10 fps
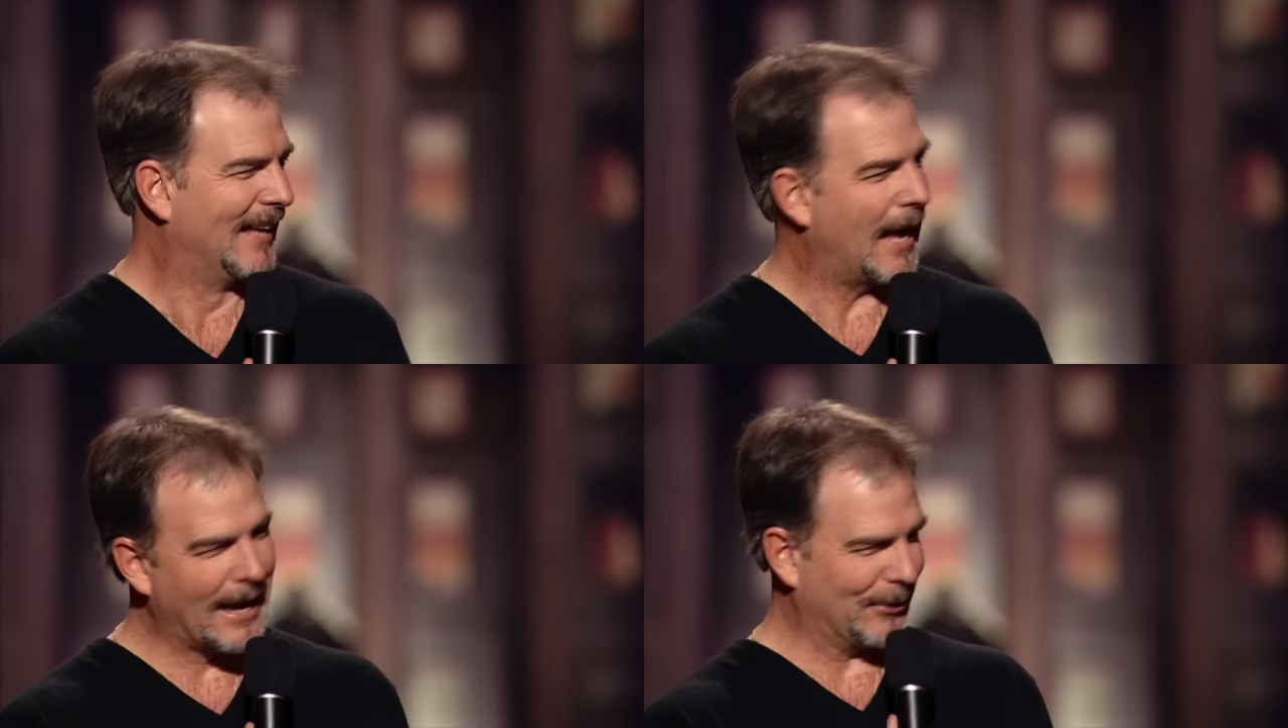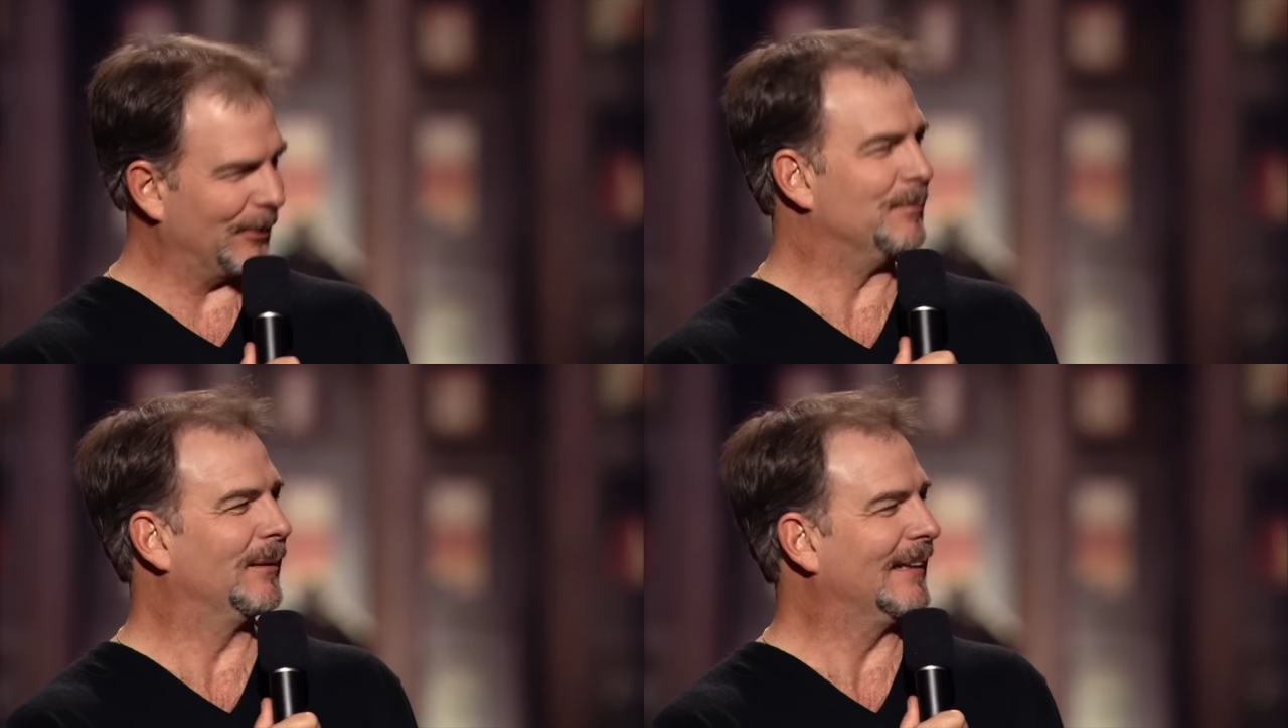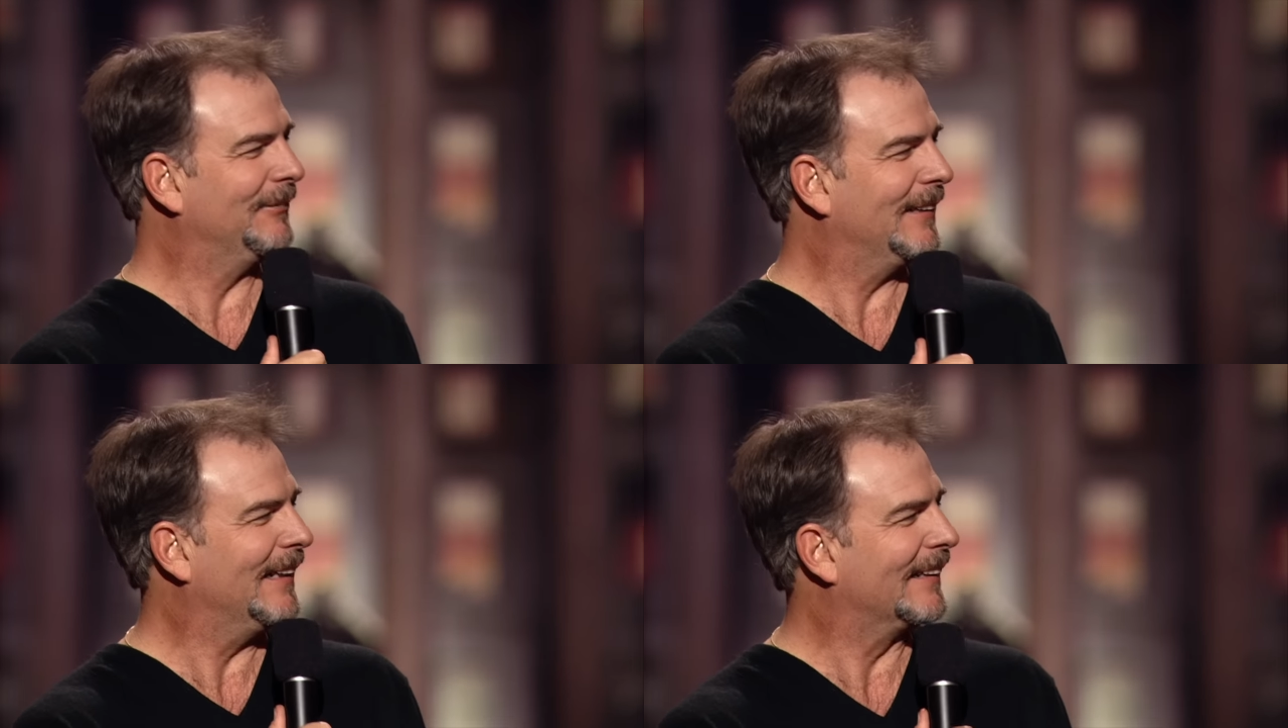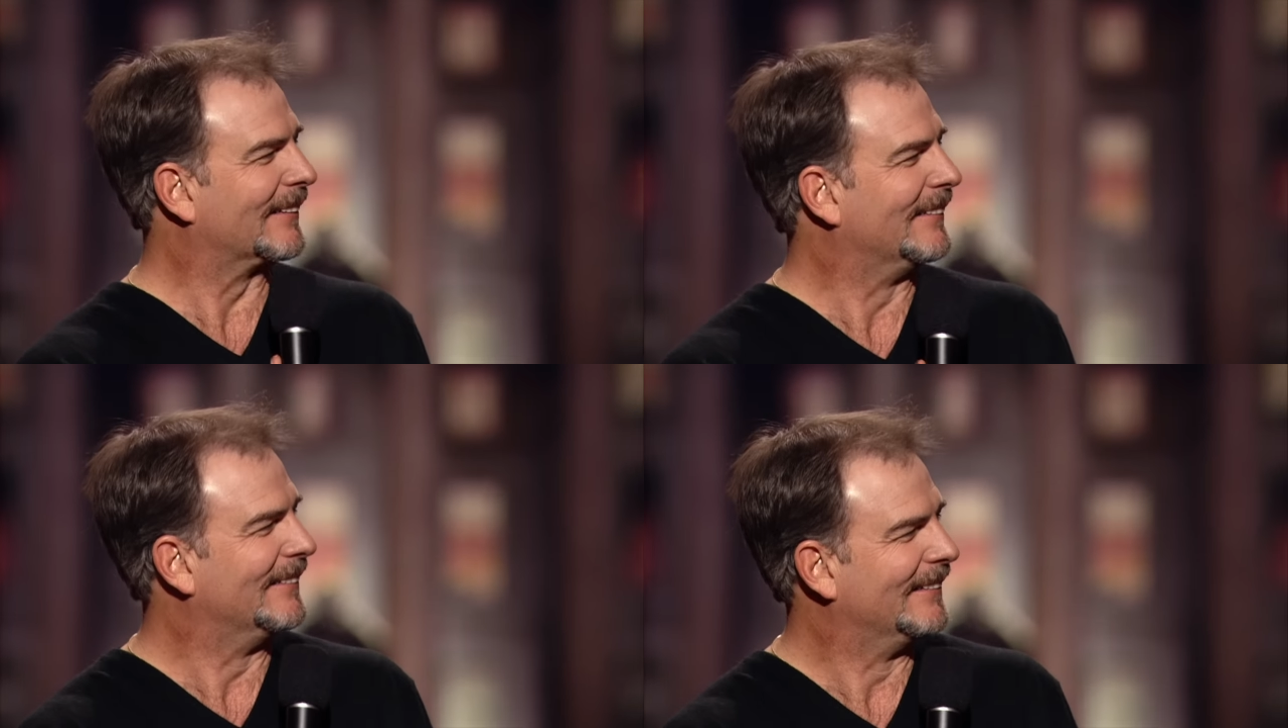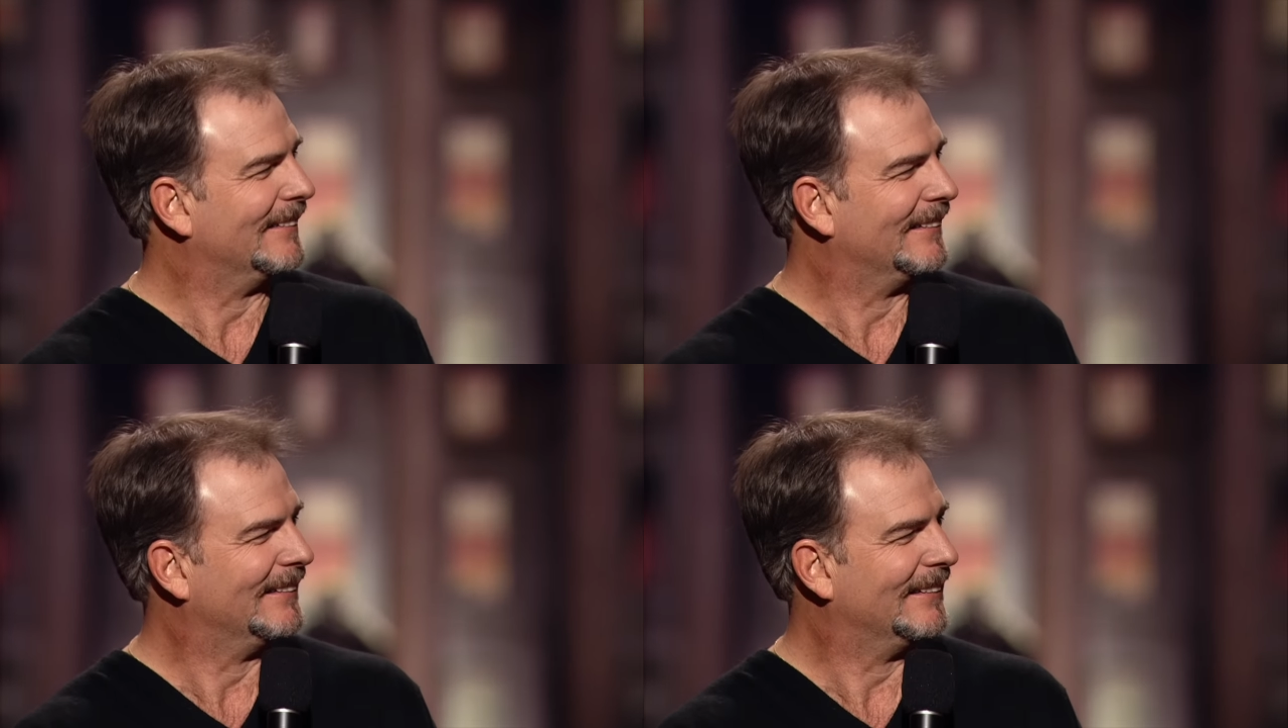I couldn't believe it either.
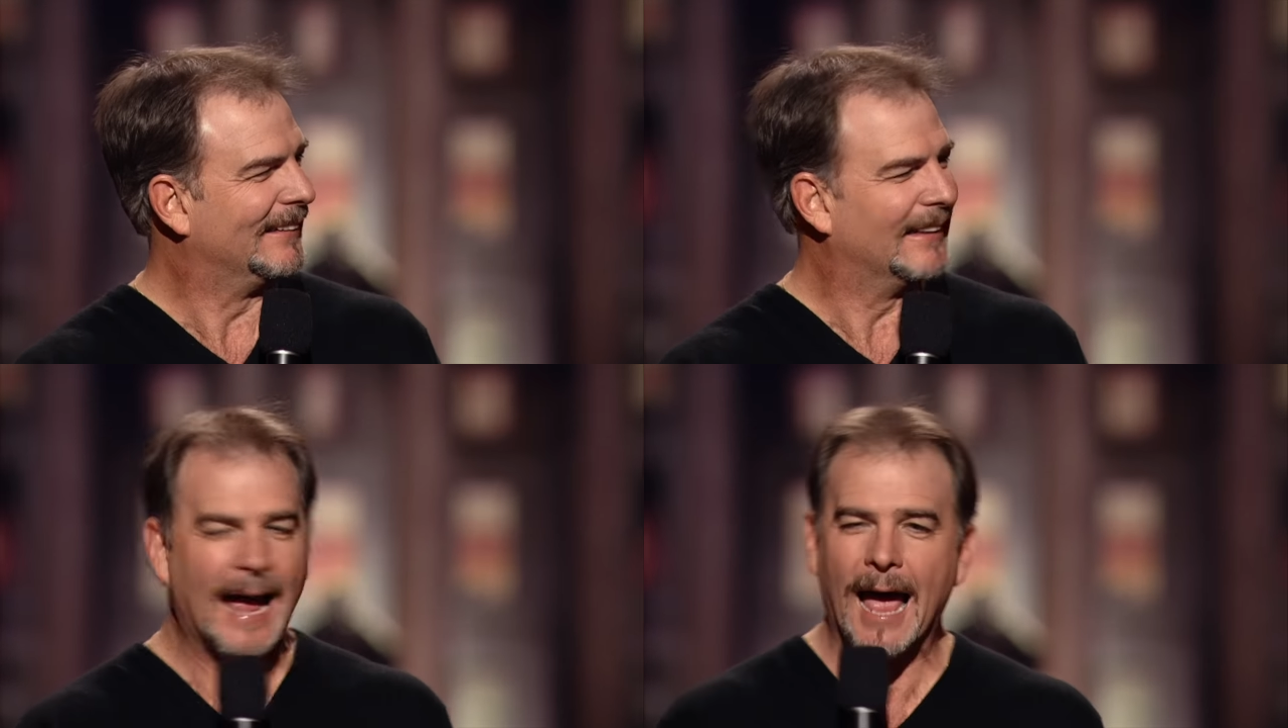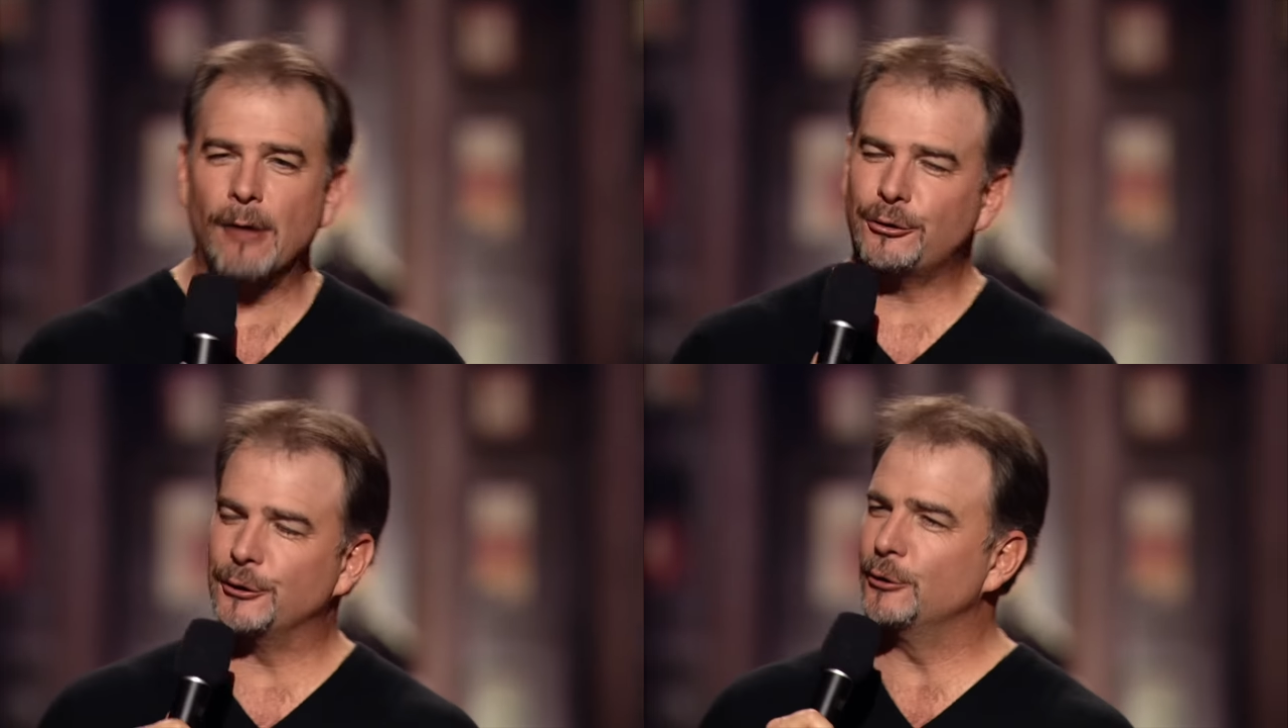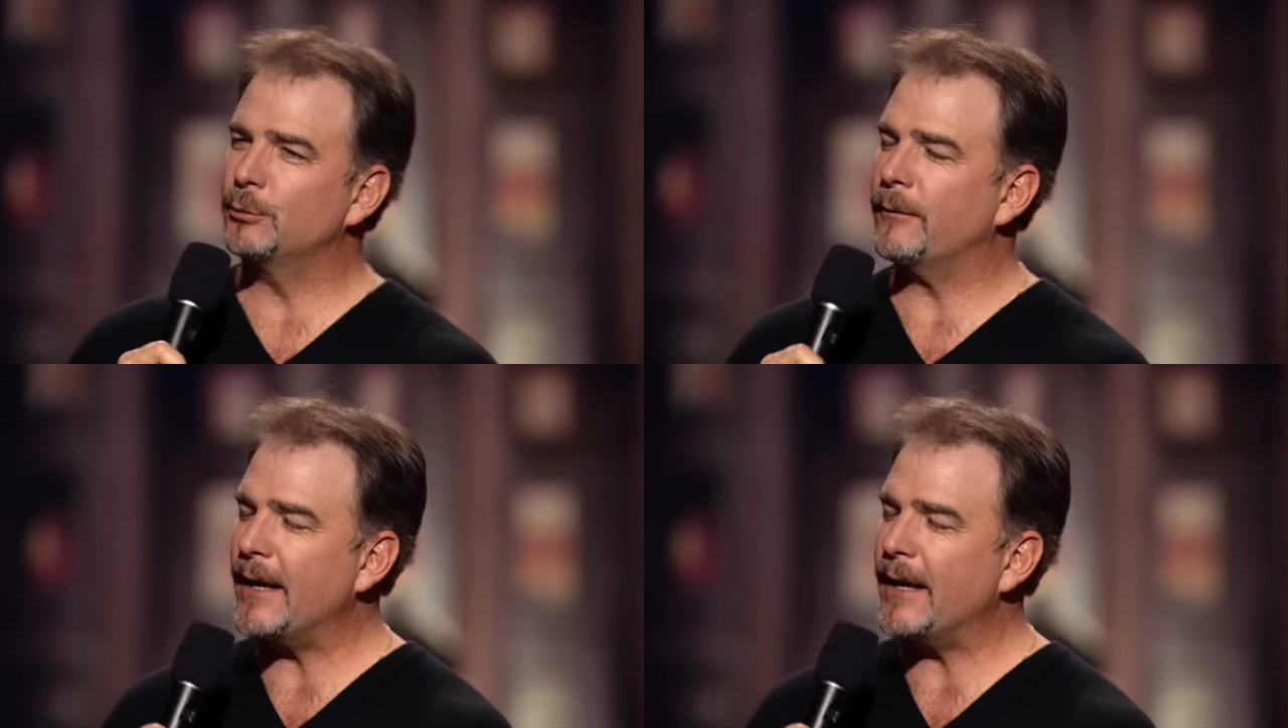House shoes with